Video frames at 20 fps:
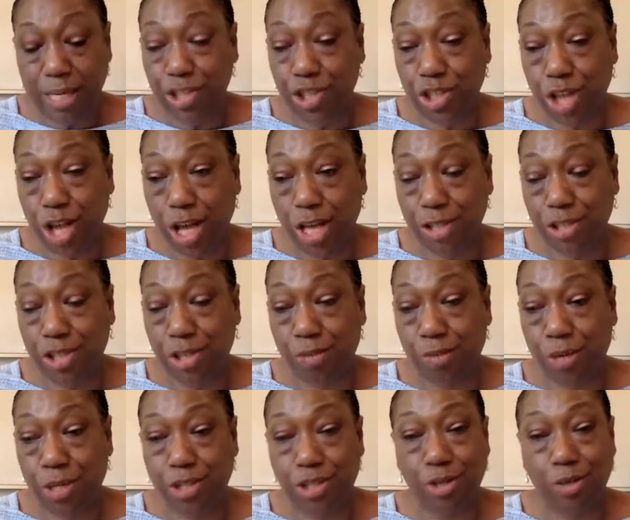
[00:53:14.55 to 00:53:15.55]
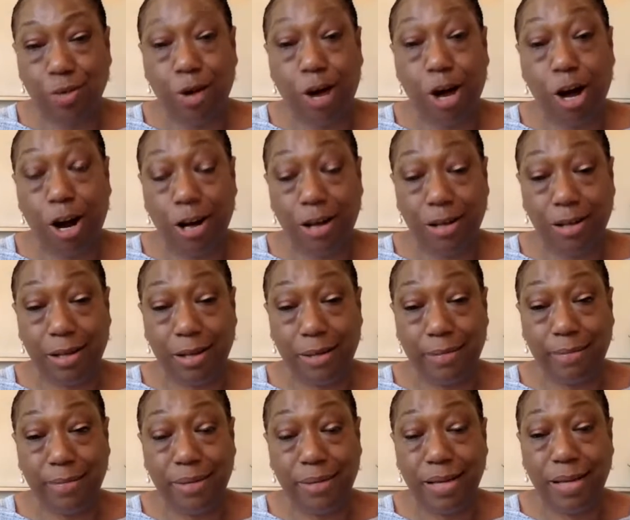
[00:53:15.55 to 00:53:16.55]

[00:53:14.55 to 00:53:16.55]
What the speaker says: Shaw, she went to Harlem